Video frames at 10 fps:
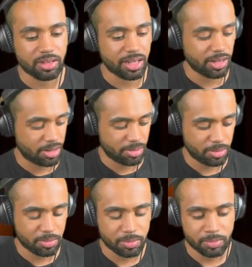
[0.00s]
Like,
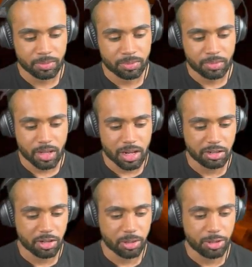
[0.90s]
I
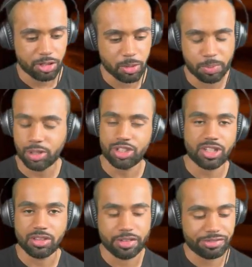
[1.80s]
know, you know,
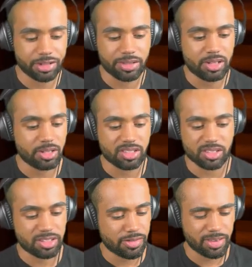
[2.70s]
pushing the frontiers and
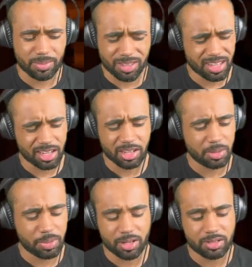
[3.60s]
stuff. I'm not that kind
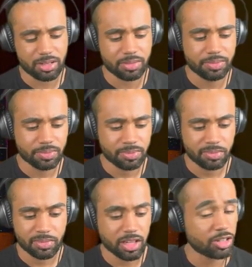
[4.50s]
of person.
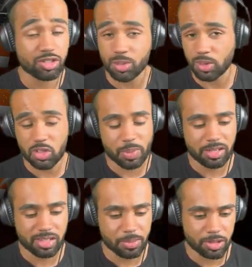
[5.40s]
I just want
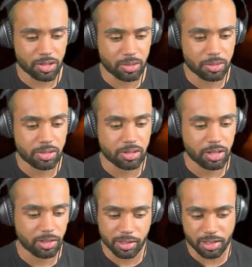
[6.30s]
space Amazons
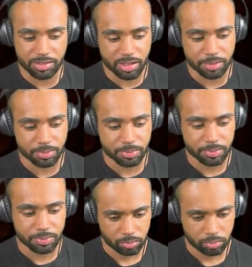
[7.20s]
and good living.
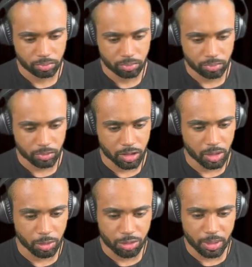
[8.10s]
Okay,
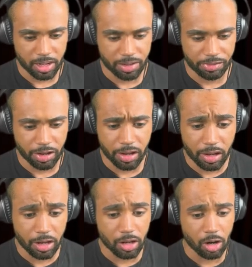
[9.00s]
what do we have
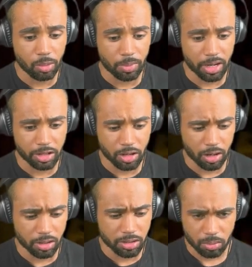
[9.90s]
here? Oh my
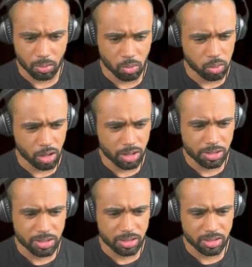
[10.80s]
god.
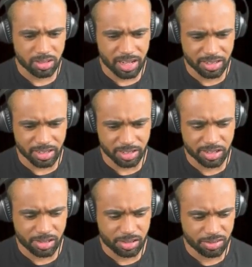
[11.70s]
What? Is that a
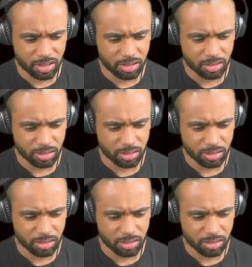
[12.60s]
Dyson sphere?